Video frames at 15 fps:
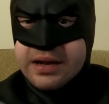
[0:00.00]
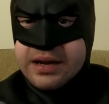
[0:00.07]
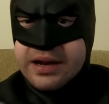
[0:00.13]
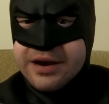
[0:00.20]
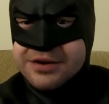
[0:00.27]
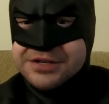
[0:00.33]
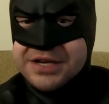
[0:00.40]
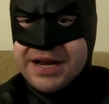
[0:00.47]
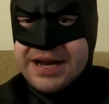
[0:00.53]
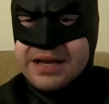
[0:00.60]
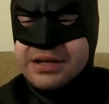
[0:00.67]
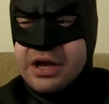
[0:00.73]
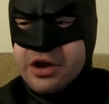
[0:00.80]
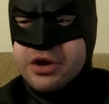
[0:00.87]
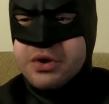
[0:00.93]
Here's a
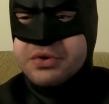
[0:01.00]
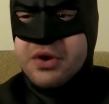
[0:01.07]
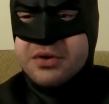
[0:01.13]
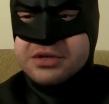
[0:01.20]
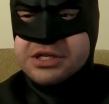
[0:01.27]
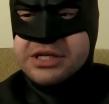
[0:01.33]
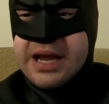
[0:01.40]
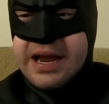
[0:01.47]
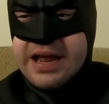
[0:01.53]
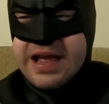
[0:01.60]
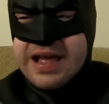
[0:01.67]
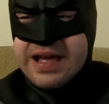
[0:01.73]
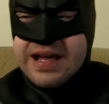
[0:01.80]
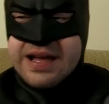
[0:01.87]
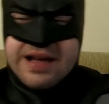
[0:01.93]
hint. You don't say,
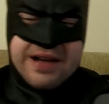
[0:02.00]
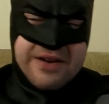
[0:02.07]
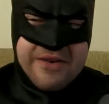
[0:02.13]
uh,